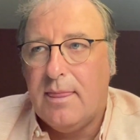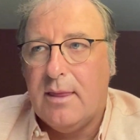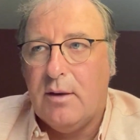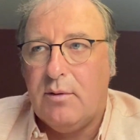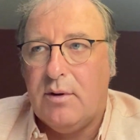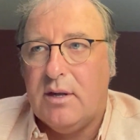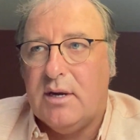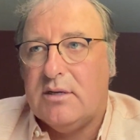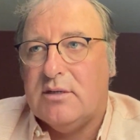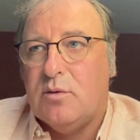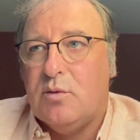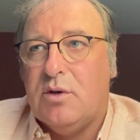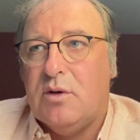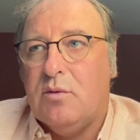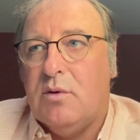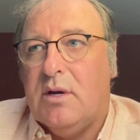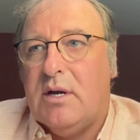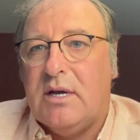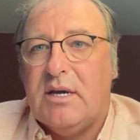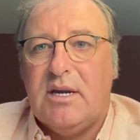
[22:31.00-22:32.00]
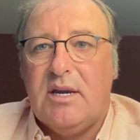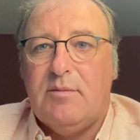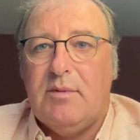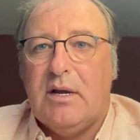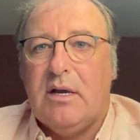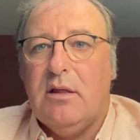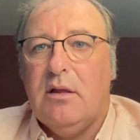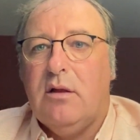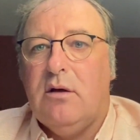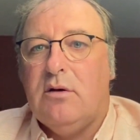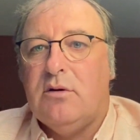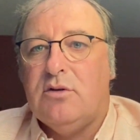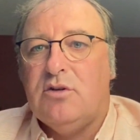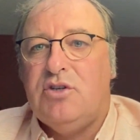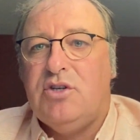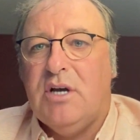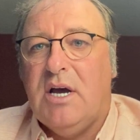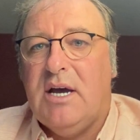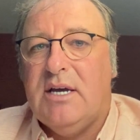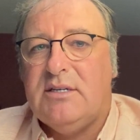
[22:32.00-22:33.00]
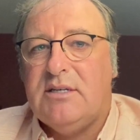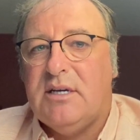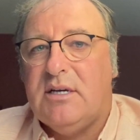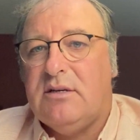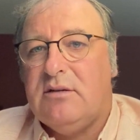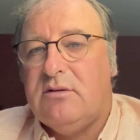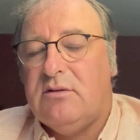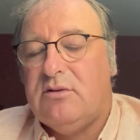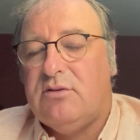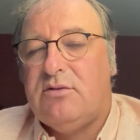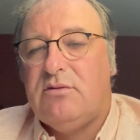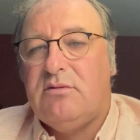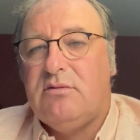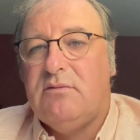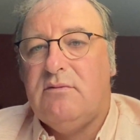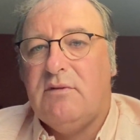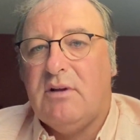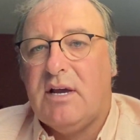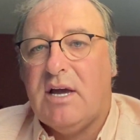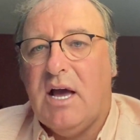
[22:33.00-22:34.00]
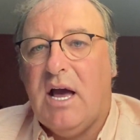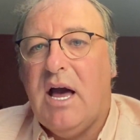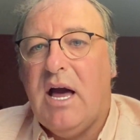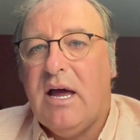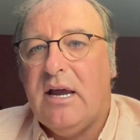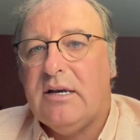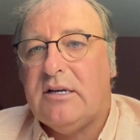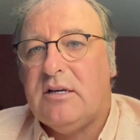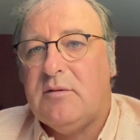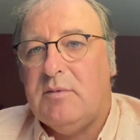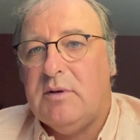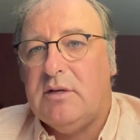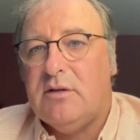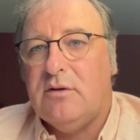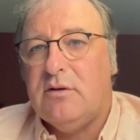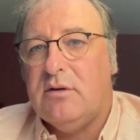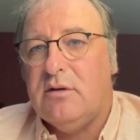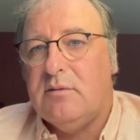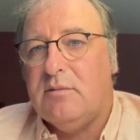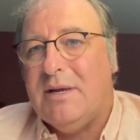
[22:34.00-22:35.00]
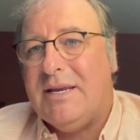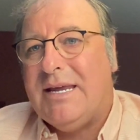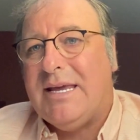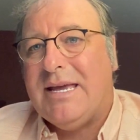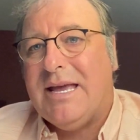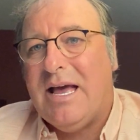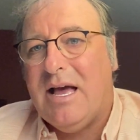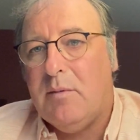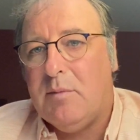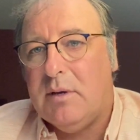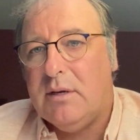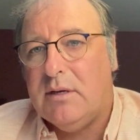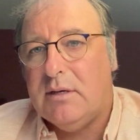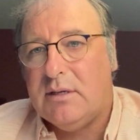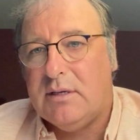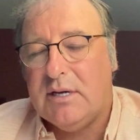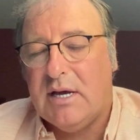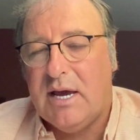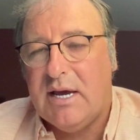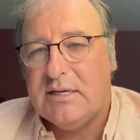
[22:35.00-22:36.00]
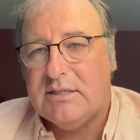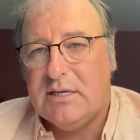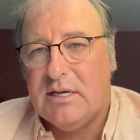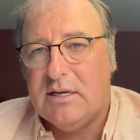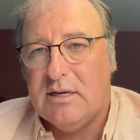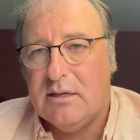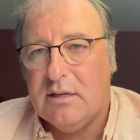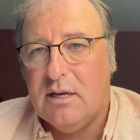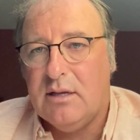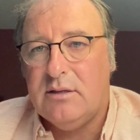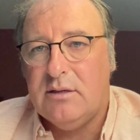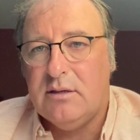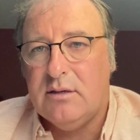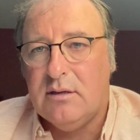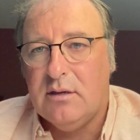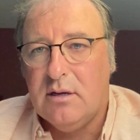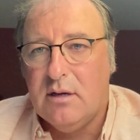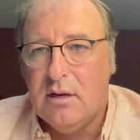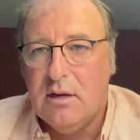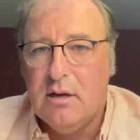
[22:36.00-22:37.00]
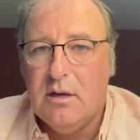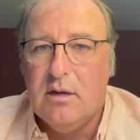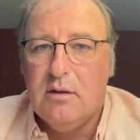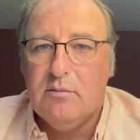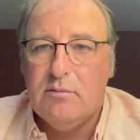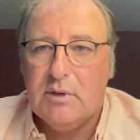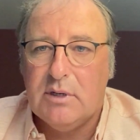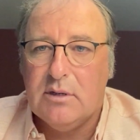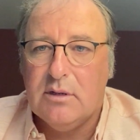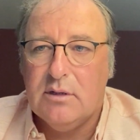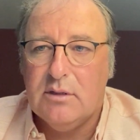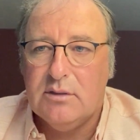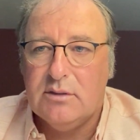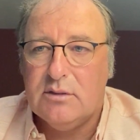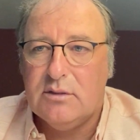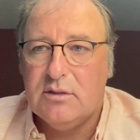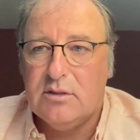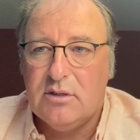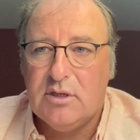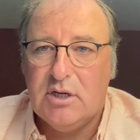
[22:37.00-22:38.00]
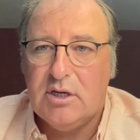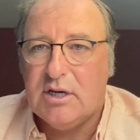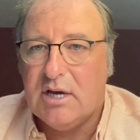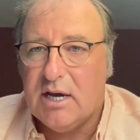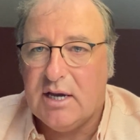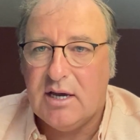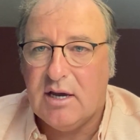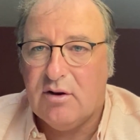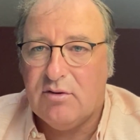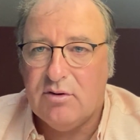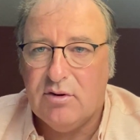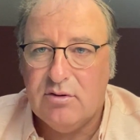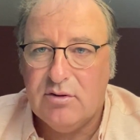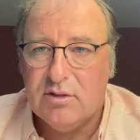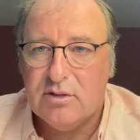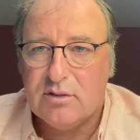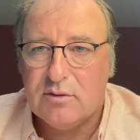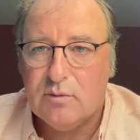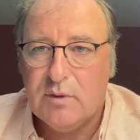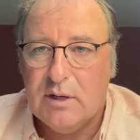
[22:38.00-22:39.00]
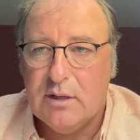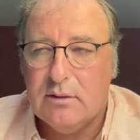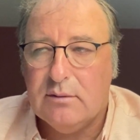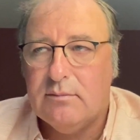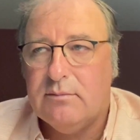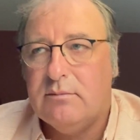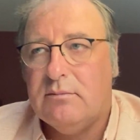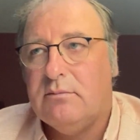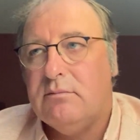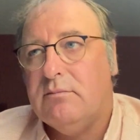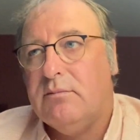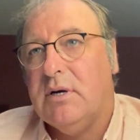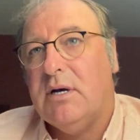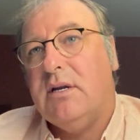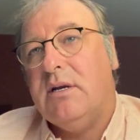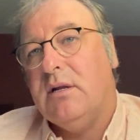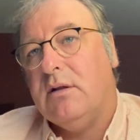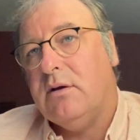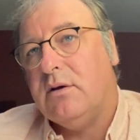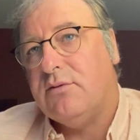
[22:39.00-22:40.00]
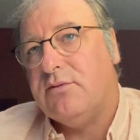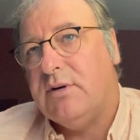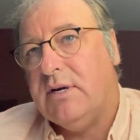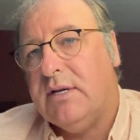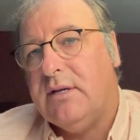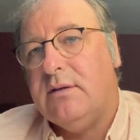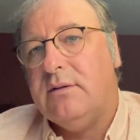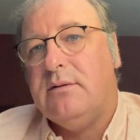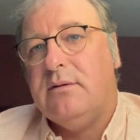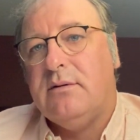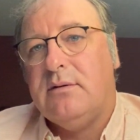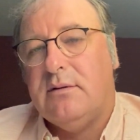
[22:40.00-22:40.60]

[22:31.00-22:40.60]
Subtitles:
Whereas I wouldn't want a great big long chassis car to be doing mini cabin and taxiing in London, because you can't get around as well, but in the long run